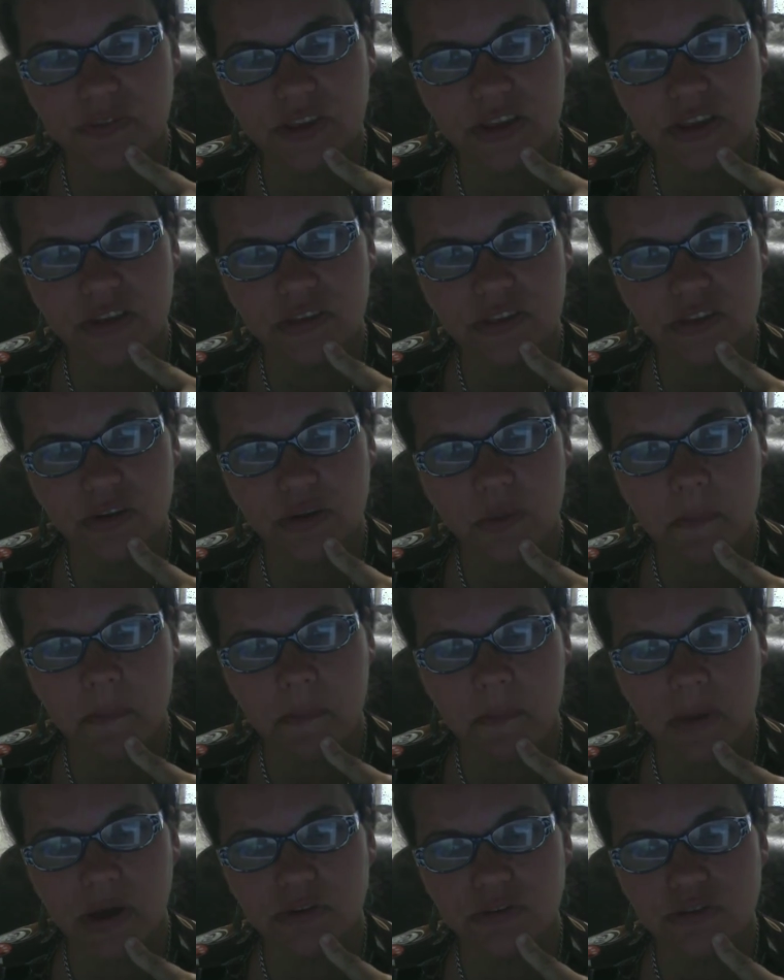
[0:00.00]
feel their
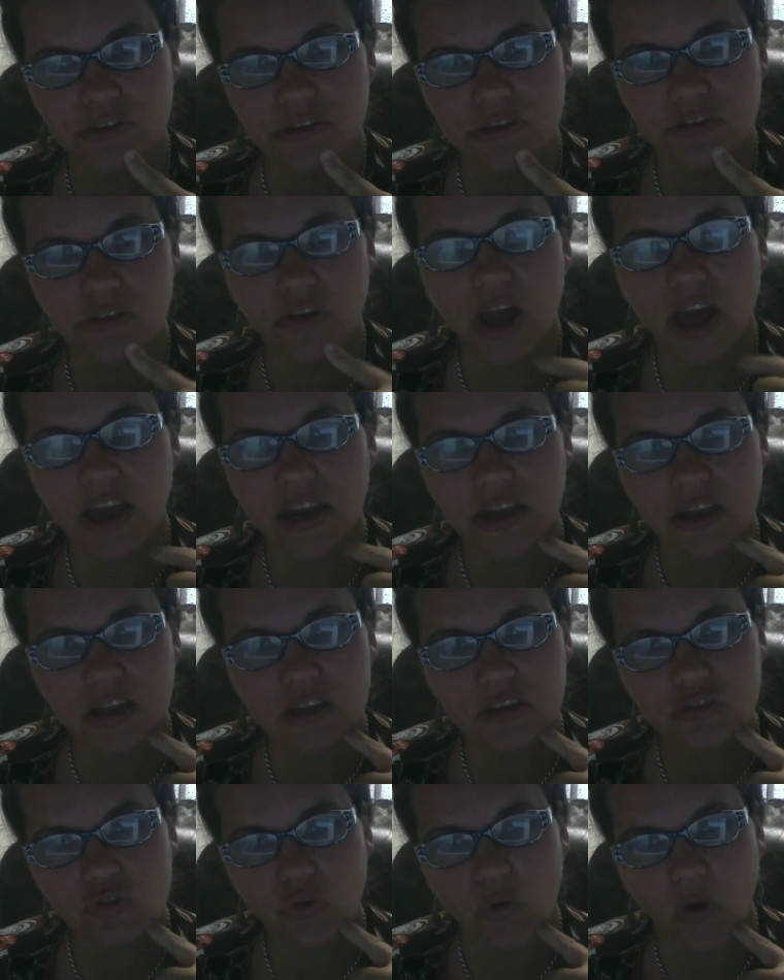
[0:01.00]
emotions are out of
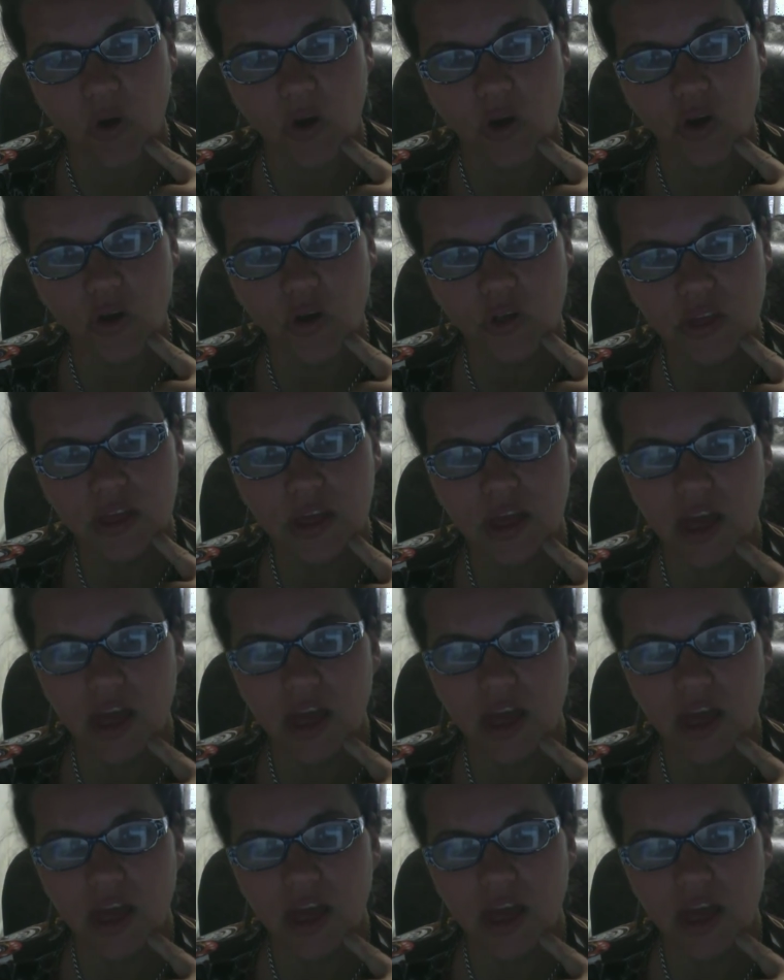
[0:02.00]
control